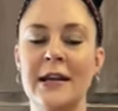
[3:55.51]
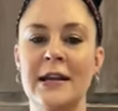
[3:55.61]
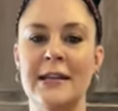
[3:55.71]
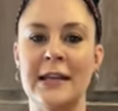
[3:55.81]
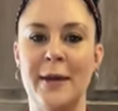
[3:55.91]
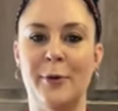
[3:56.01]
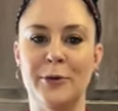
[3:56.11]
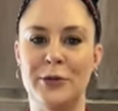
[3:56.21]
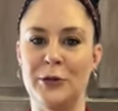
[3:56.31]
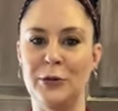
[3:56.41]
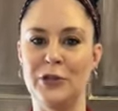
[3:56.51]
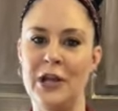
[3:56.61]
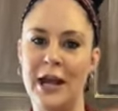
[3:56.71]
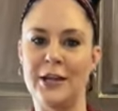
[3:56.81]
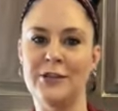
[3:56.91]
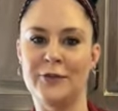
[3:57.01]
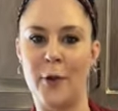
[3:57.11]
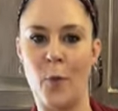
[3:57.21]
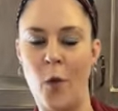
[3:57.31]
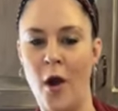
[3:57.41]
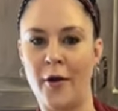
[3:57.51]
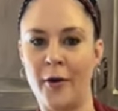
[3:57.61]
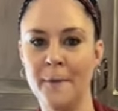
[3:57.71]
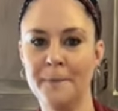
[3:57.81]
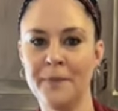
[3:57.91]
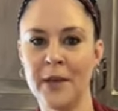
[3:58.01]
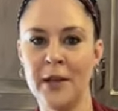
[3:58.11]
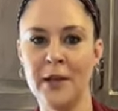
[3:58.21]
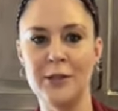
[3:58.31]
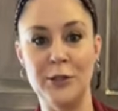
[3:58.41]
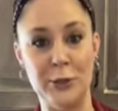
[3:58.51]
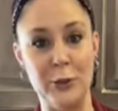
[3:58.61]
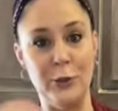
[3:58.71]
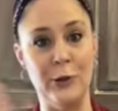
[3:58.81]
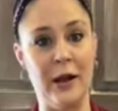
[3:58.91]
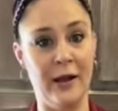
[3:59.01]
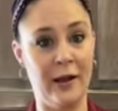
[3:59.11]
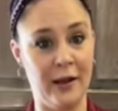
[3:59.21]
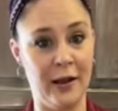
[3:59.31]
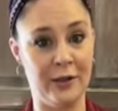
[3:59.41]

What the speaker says: is able to change from water to a